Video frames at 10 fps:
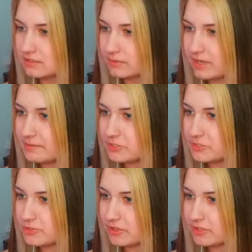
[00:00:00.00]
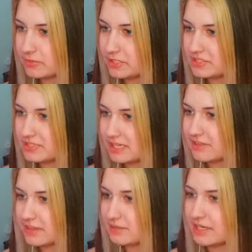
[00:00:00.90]
Why am I struggling with this dang
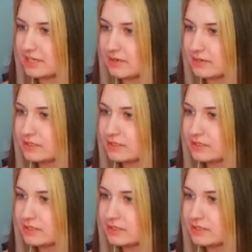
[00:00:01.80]
thing right now?